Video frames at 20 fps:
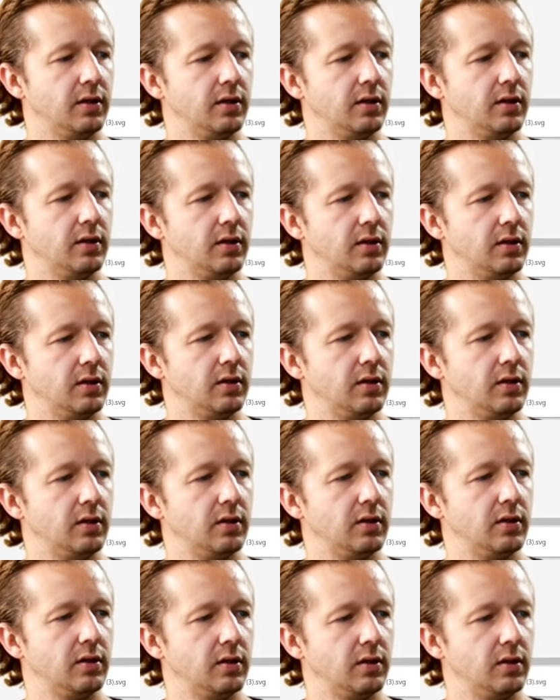
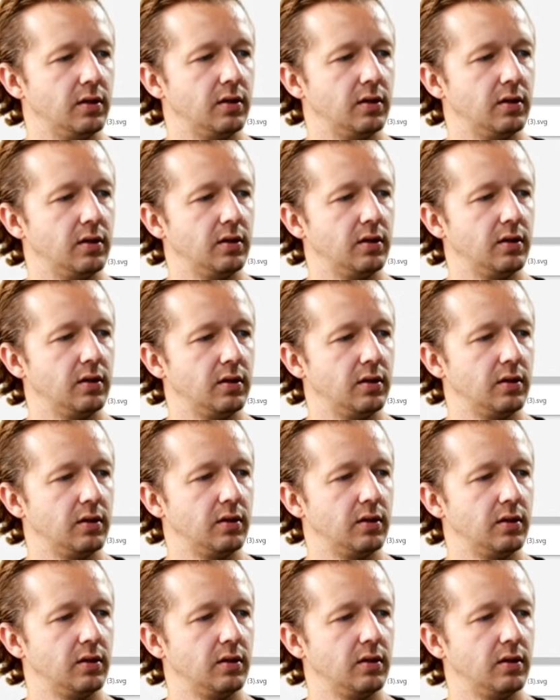
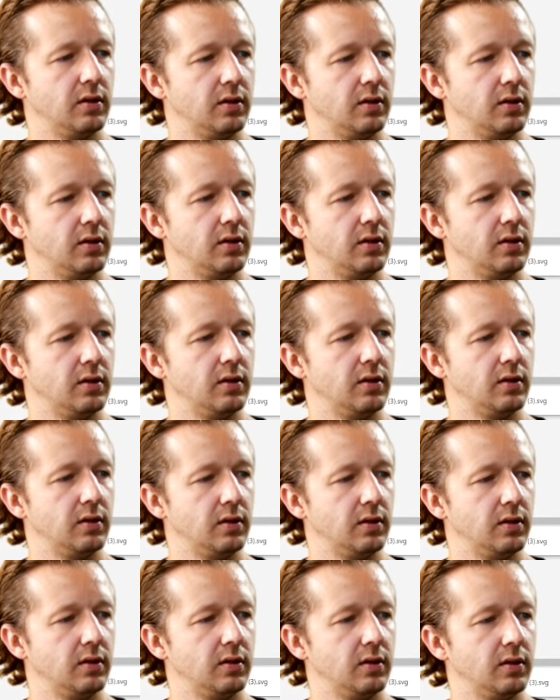
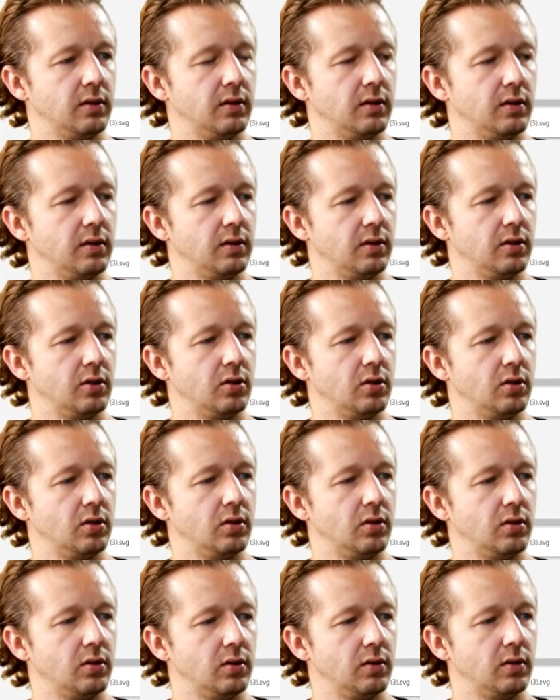
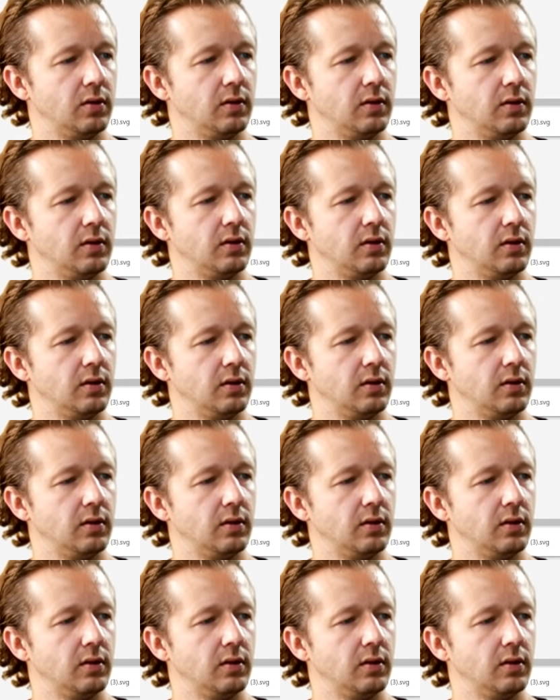No one is speaking in this clip.